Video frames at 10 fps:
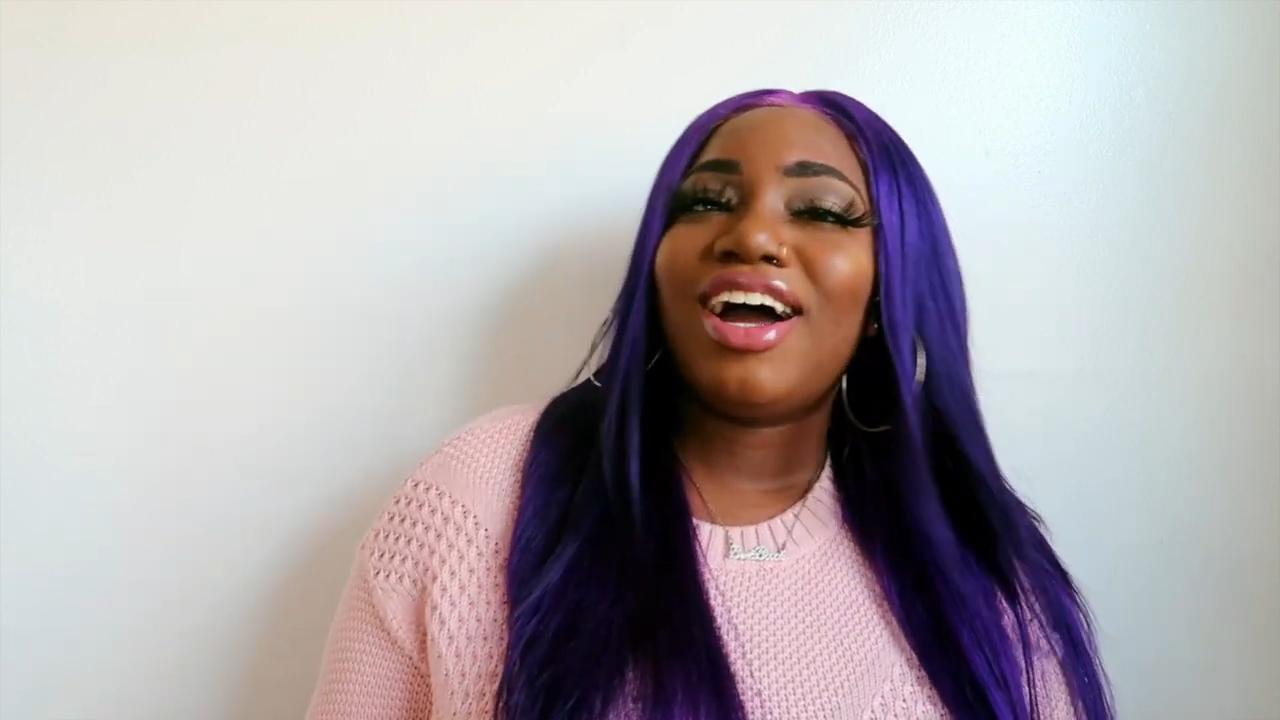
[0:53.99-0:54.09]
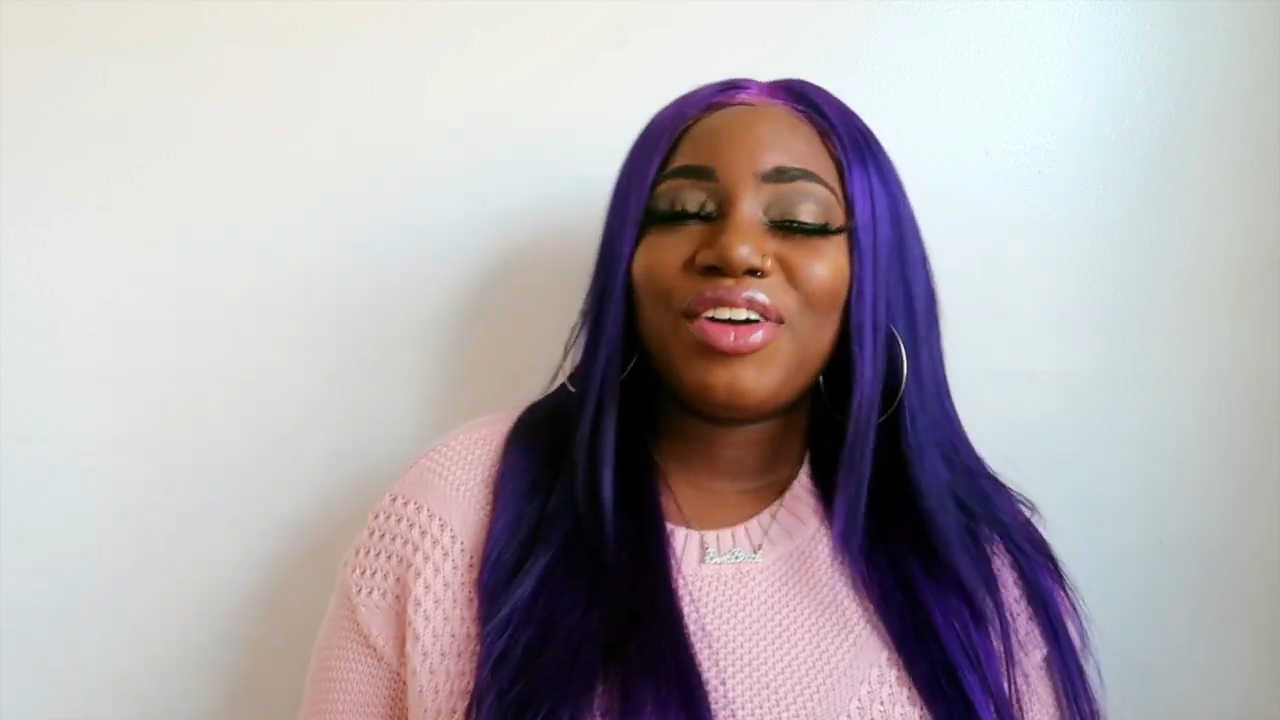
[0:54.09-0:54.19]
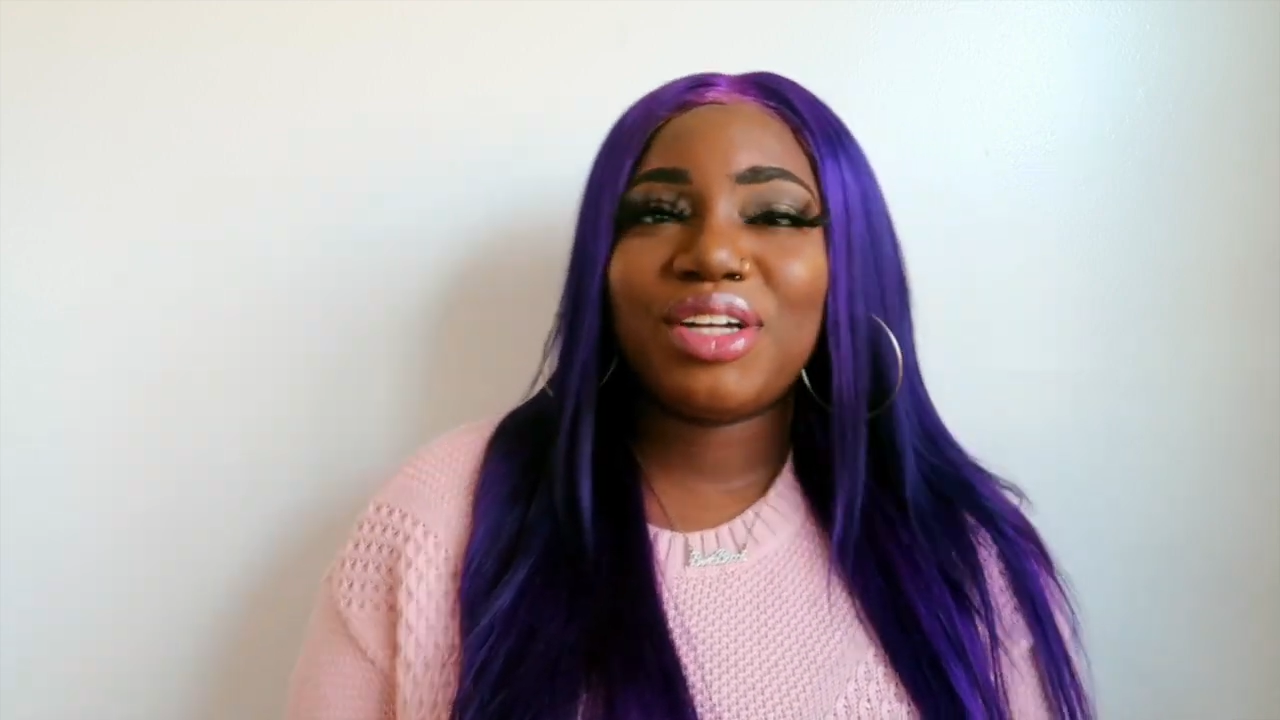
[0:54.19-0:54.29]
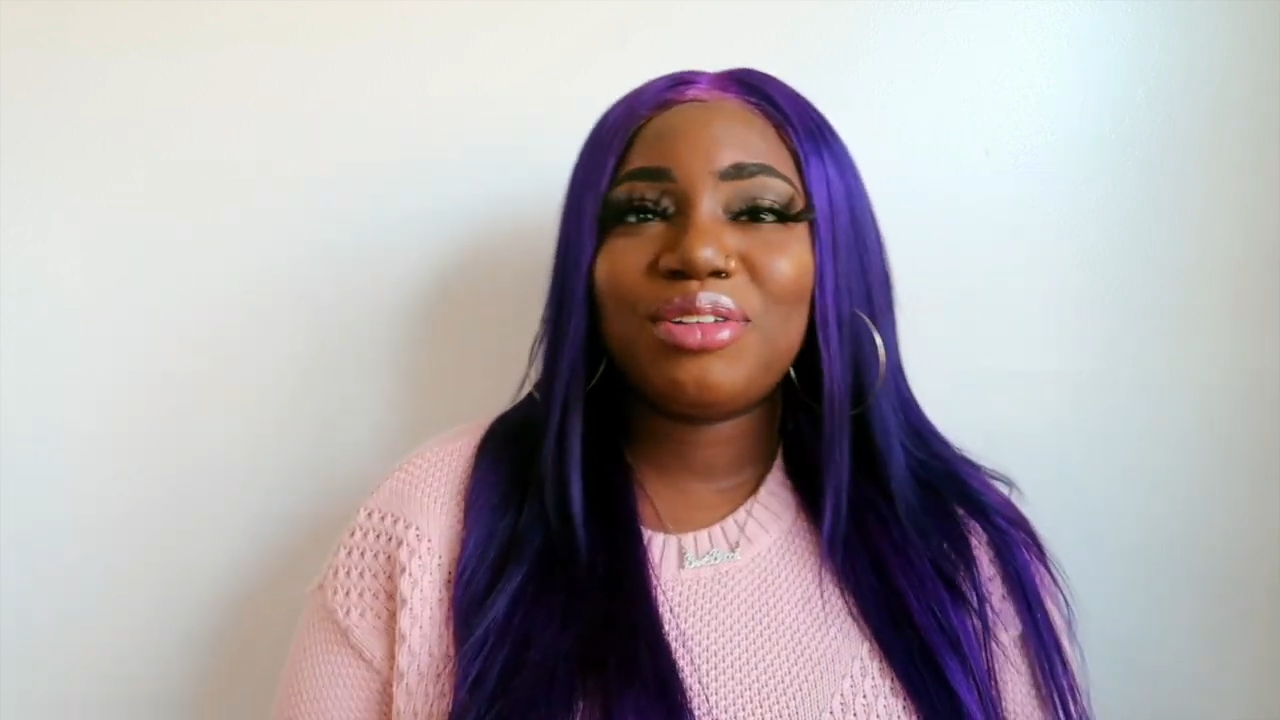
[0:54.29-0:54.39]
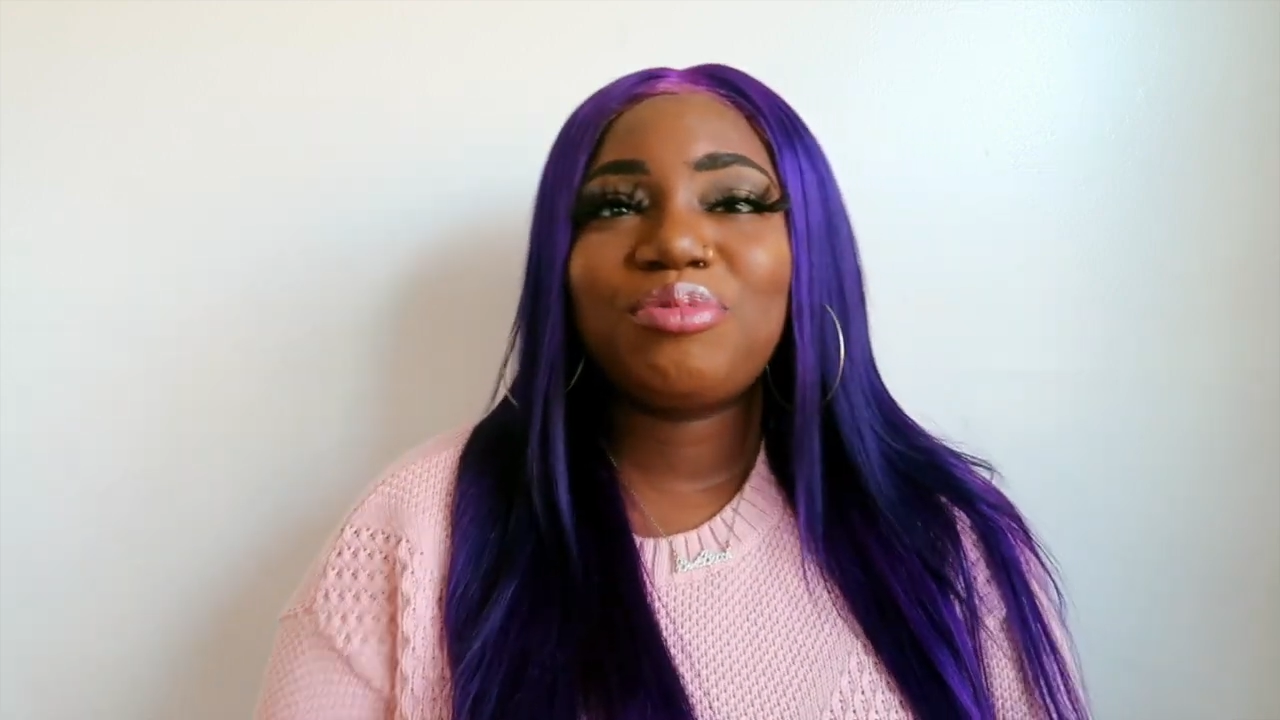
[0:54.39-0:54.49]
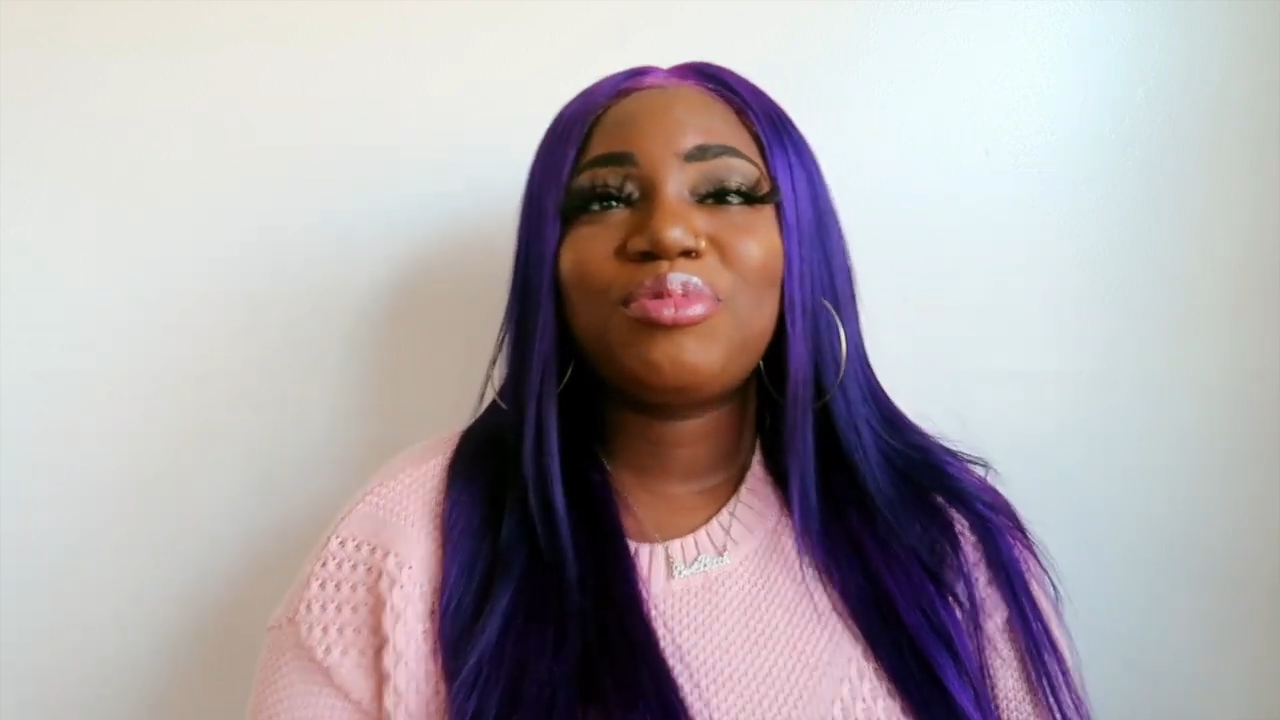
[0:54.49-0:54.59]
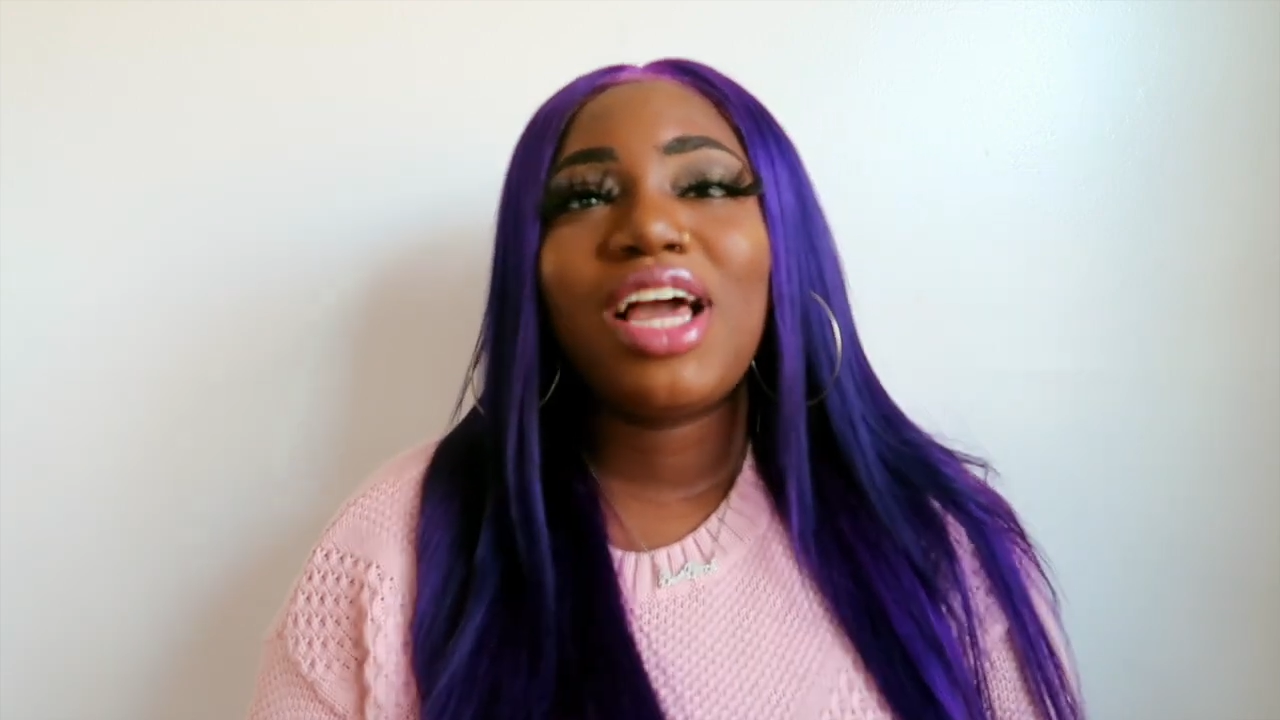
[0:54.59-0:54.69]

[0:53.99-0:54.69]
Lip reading: All right,